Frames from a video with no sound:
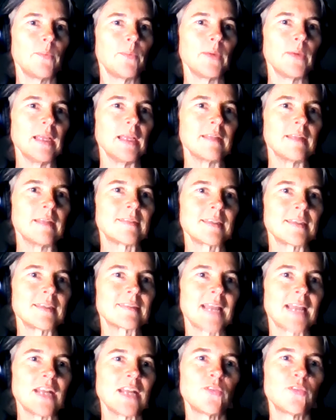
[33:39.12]
It's
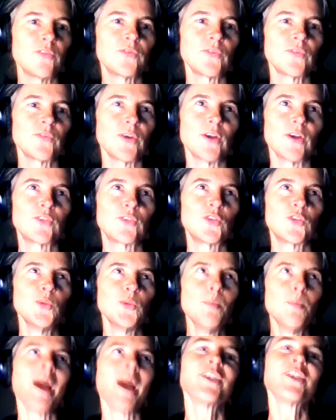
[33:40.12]
kind of too
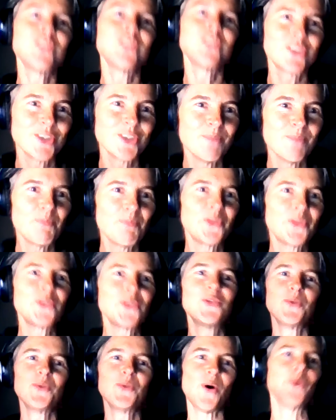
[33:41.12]
much to
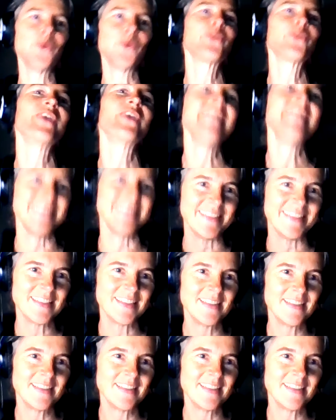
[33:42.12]
do a whole city.